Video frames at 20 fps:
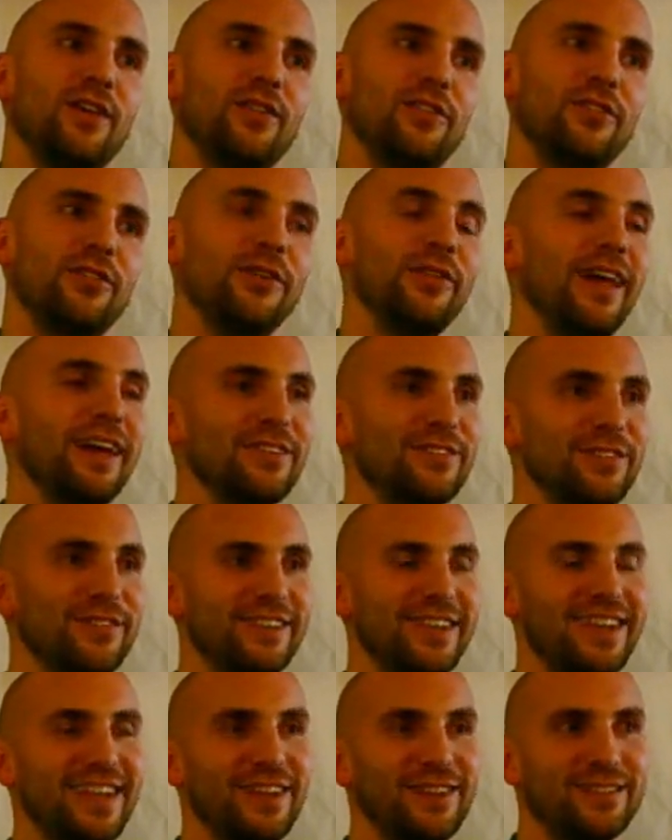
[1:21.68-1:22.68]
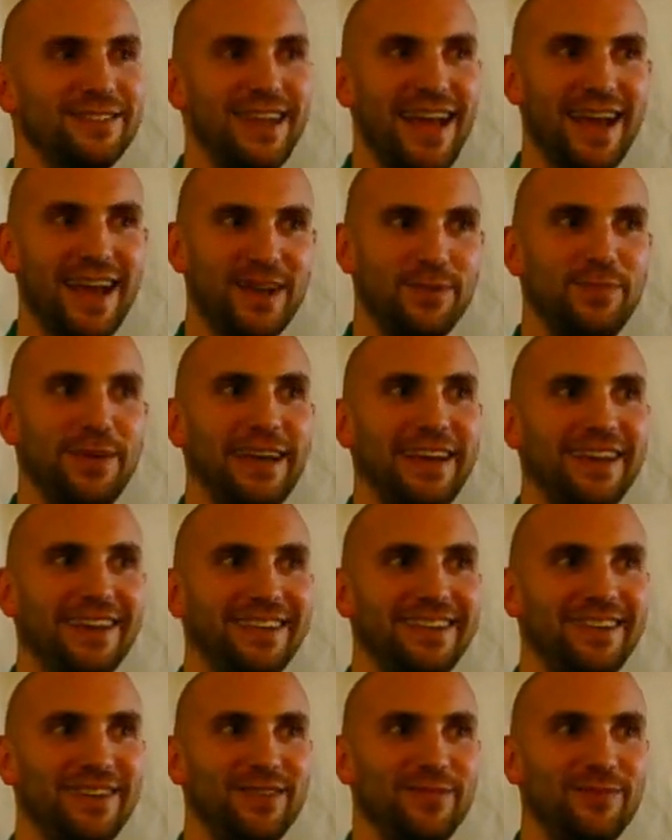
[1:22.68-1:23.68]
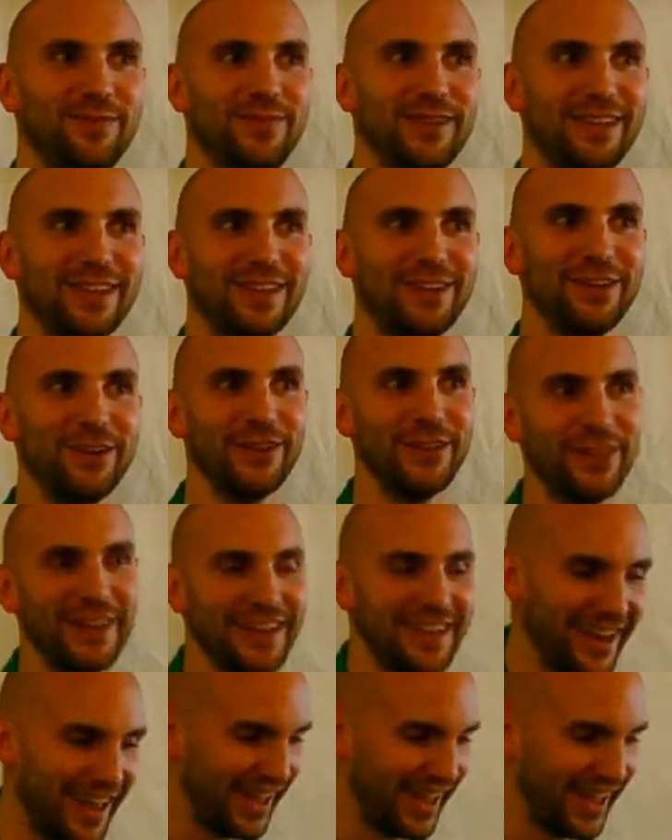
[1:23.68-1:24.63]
So that's just a little tech bit. But the cool thing